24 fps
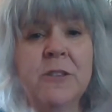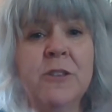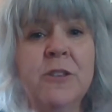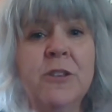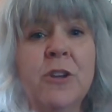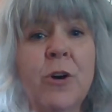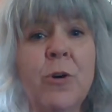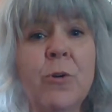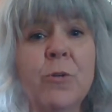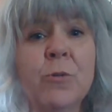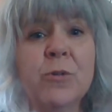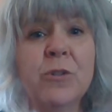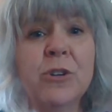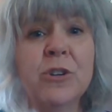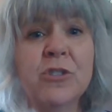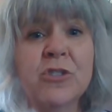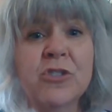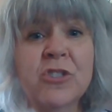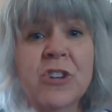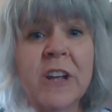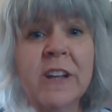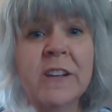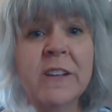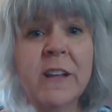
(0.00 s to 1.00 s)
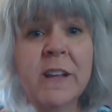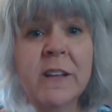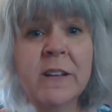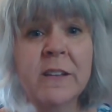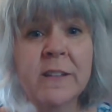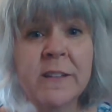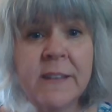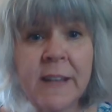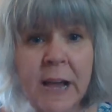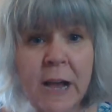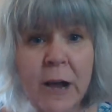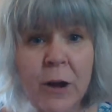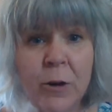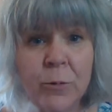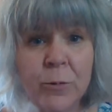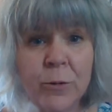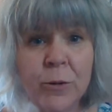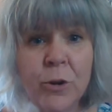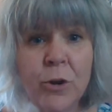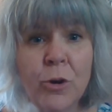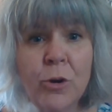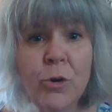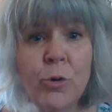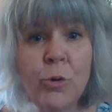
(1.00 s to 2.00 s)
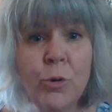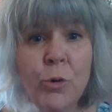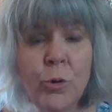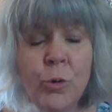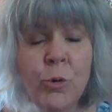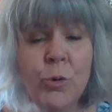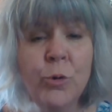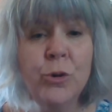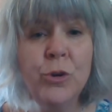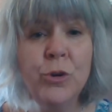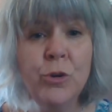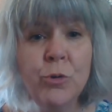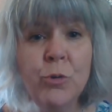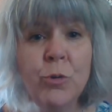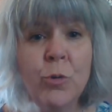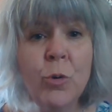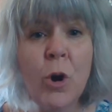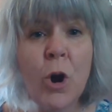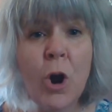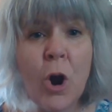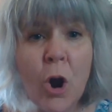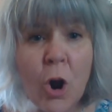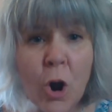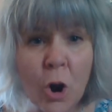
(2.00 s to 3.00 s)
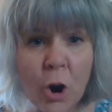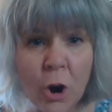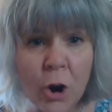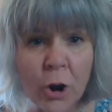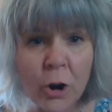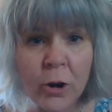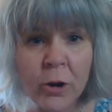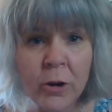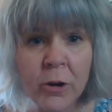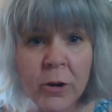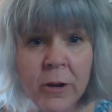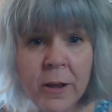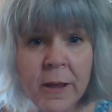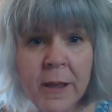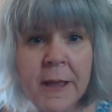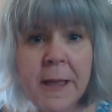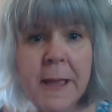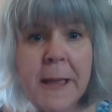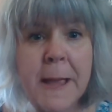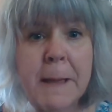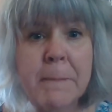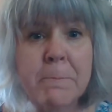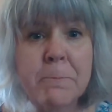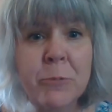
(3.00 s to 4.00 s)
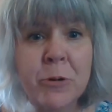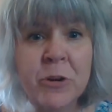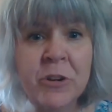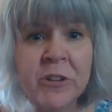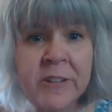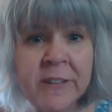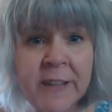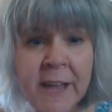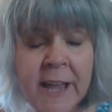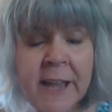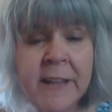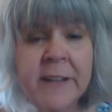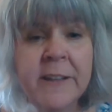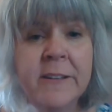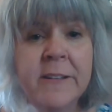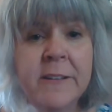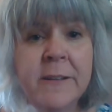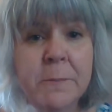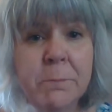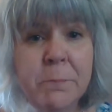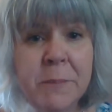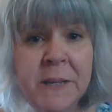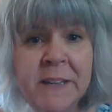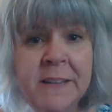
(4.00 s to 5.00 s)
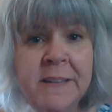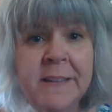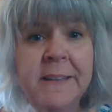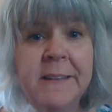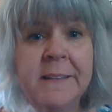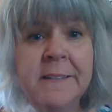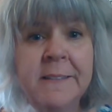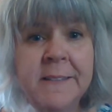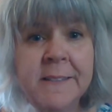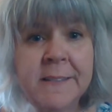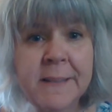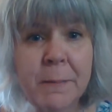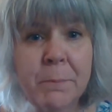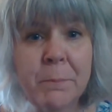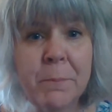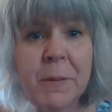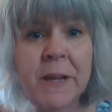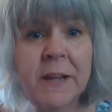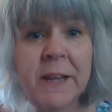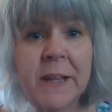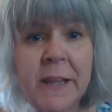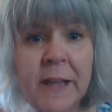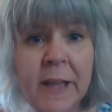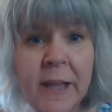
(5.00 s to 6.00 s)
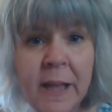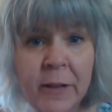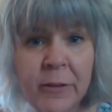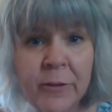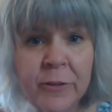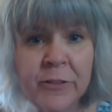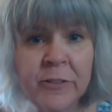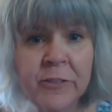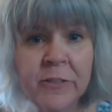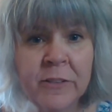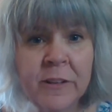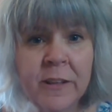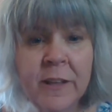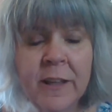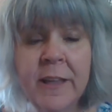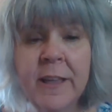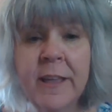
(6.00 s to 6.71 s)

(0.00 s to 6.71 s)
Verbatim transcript: Don't shut down who you are and pretend to be somebody else.